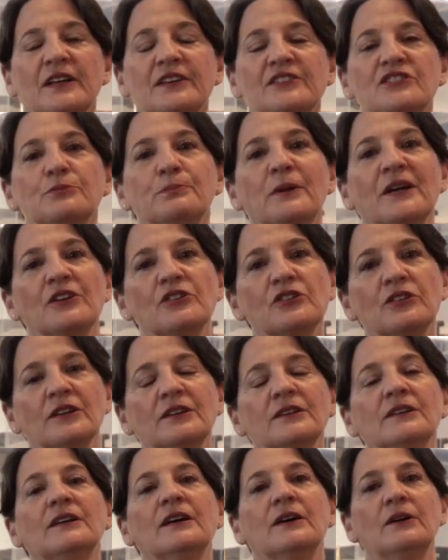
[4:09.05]
a
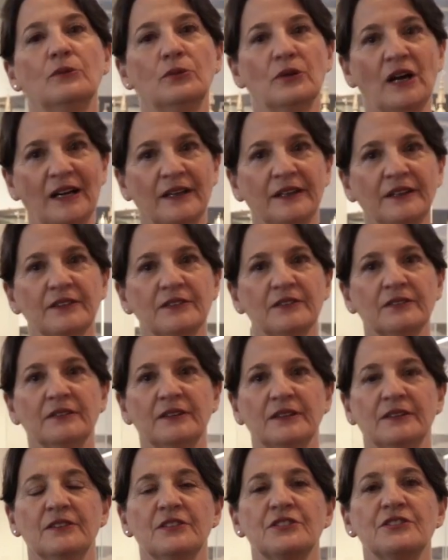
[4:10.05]
special rite
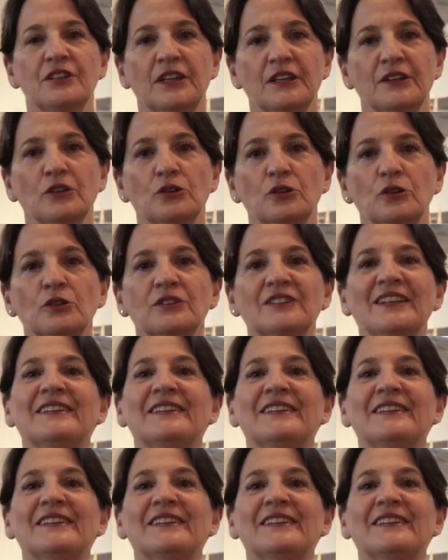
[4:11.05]
in the synagogue,